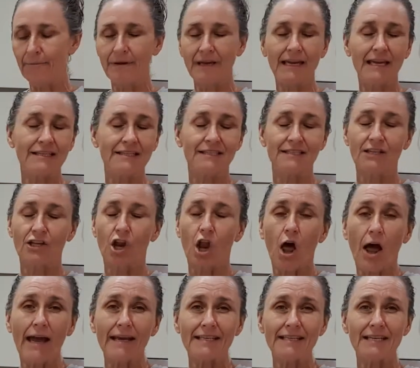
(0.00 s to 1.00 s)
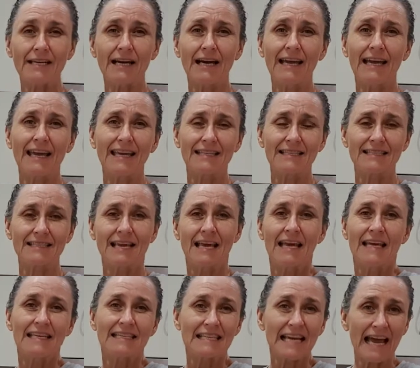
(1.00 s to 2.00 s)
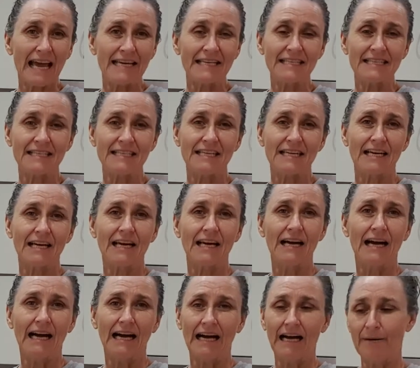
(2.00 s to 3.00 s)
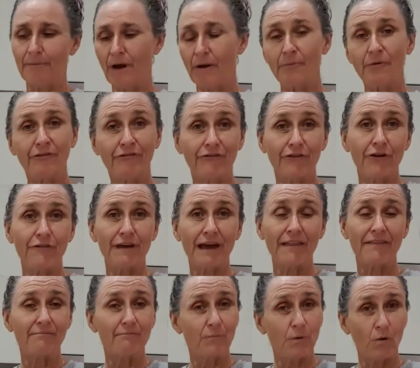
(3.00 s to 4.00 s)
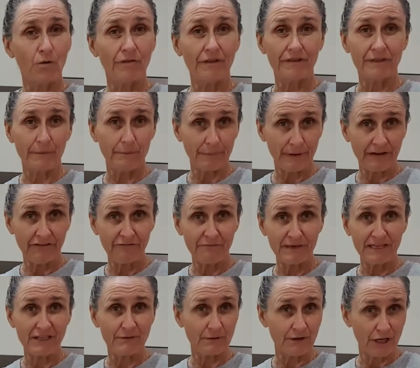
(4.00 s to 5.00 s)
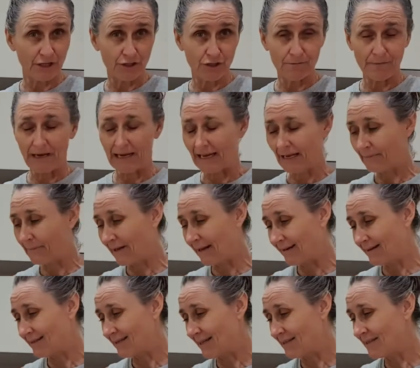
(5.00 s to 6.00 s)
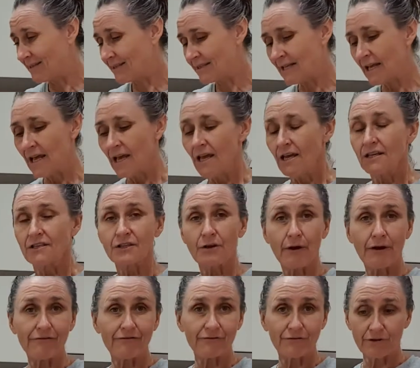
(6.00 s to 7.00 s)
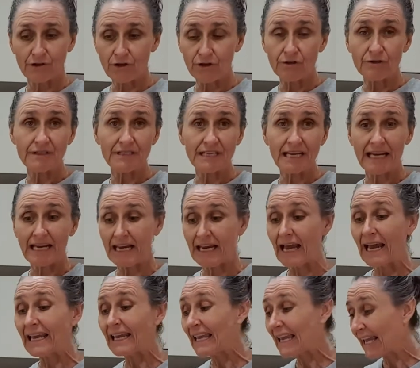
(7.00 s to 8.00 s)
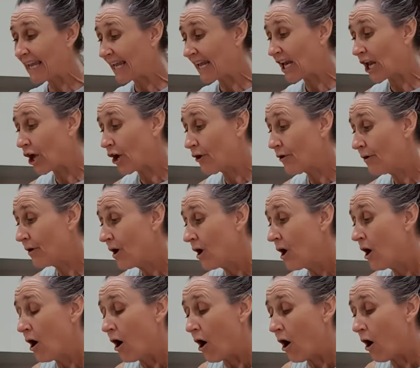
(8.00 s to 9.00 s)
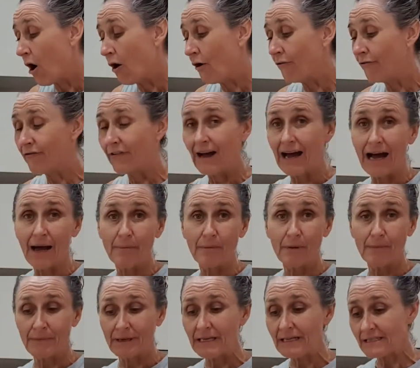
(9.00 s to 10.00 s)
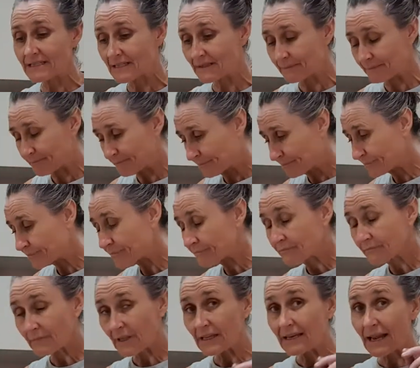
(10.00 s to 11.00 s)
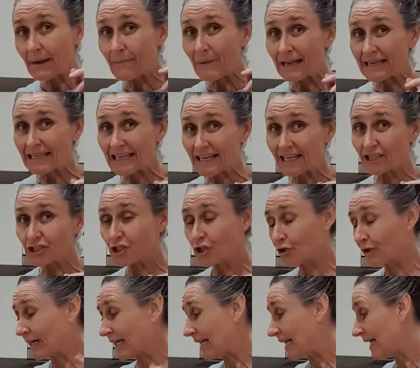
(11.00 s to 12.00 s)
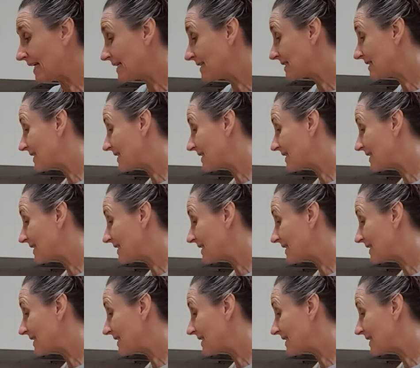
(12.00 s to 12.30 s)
It's lighter, it's tastier. I prefer that more than the beef mince when I do my eggplant lasagnas. So I've used here 1 kilo of mince. Now my little trick is